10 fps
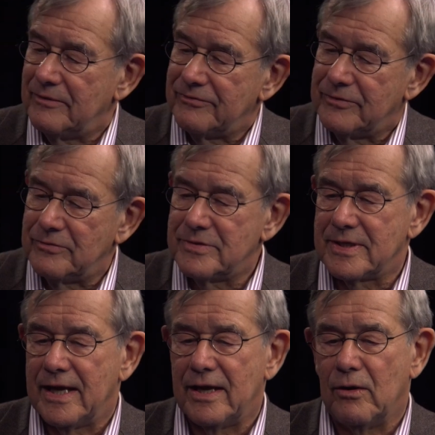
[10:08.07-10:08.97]
if you
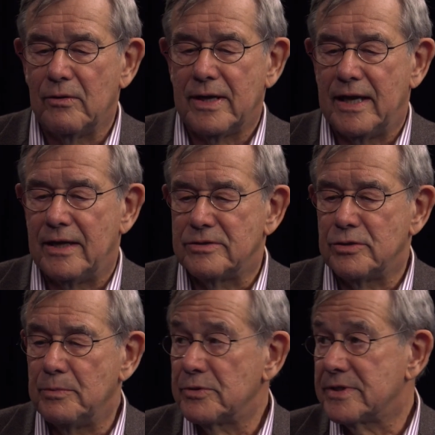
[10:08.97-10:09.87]
say, okay,
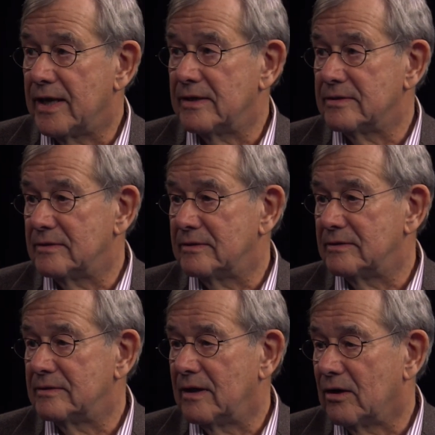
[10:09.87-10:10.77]
2%
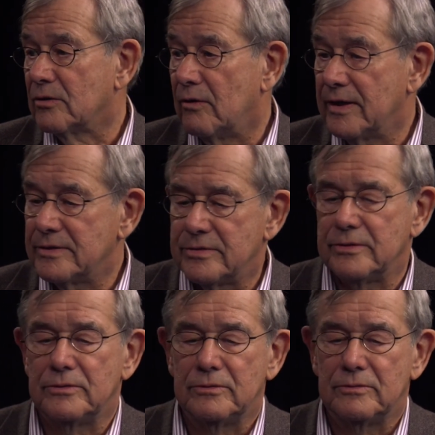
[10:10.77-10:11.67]
are going
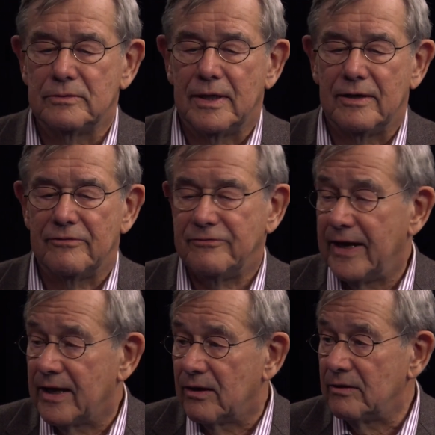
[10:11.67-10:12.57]
to
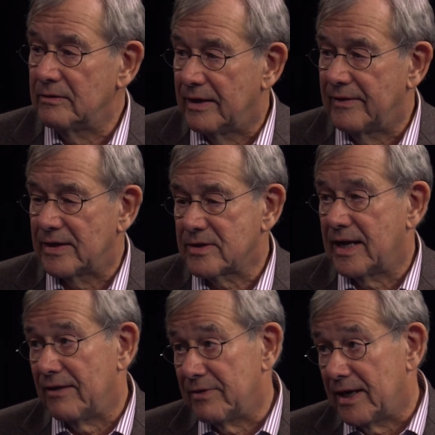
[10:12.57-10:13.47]
fail, and that's
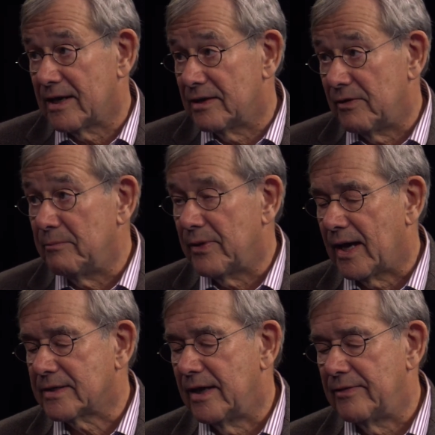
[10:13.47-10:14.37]
going to have a negative
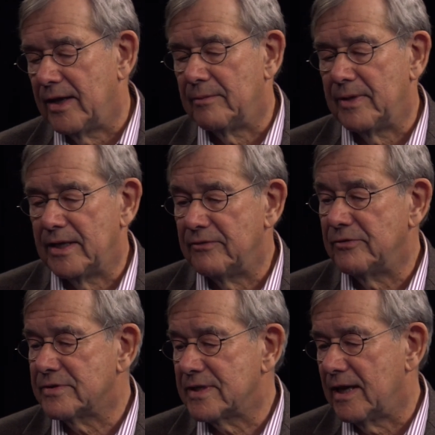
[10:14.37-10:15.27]
impact on them, and
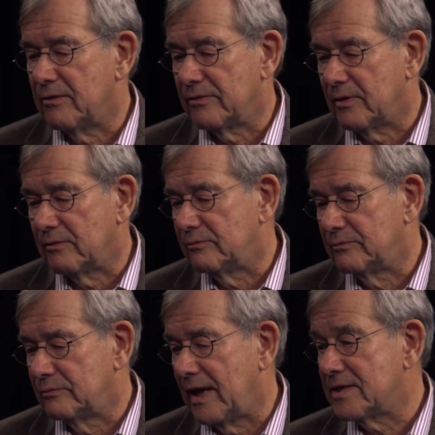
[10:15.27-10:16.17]
if you say the
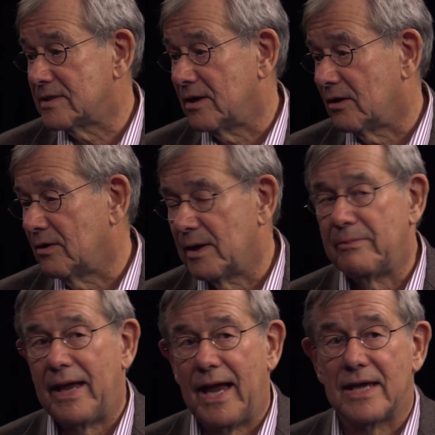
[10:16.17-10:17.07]
rest are going to
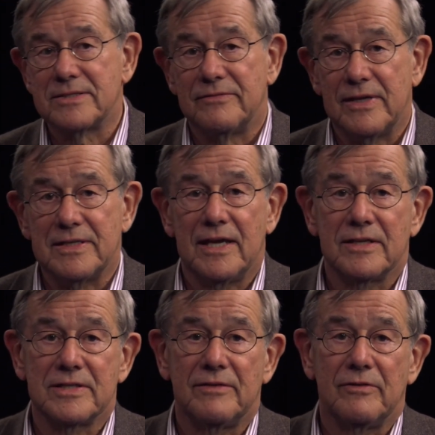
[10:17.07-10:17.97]
pass if they take
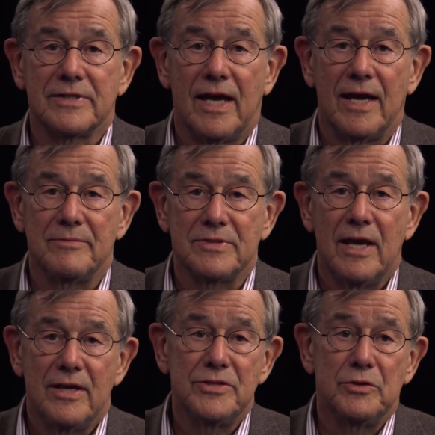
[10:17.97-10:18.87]
it several times,
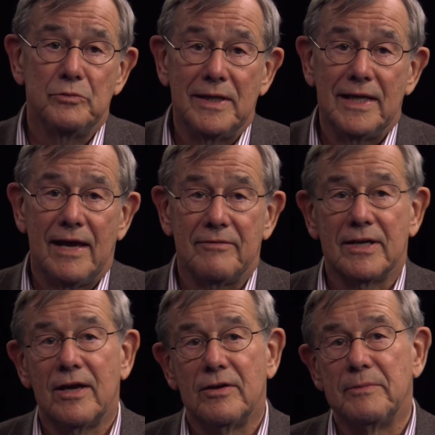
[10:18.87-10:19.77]
do you really have
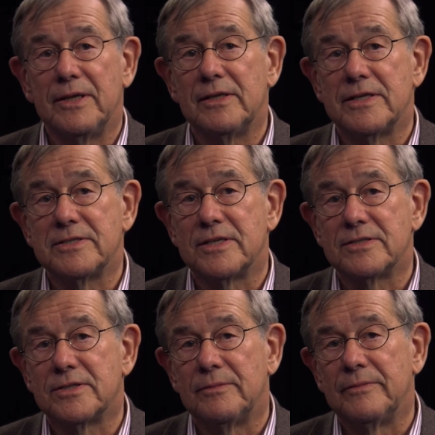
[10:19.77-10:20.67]
an accountability
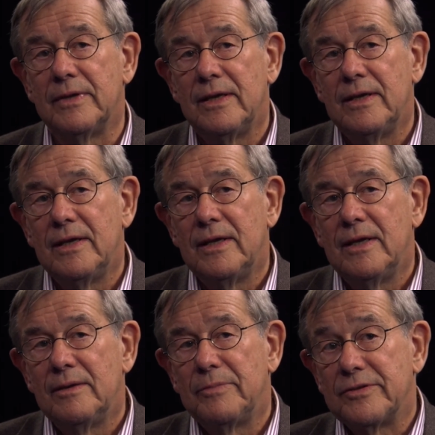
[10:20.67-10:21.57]
system?
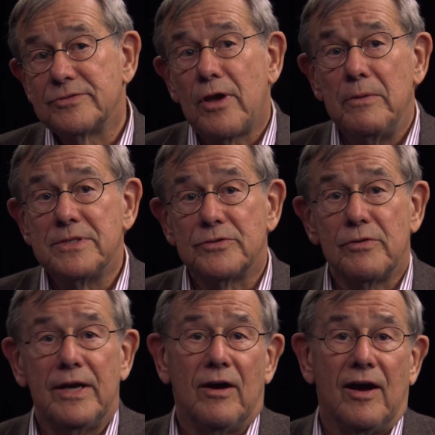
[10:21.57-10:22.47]
But there's always a
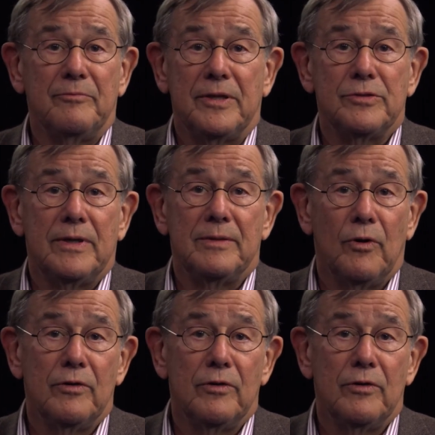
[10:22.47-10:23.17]
trade-off between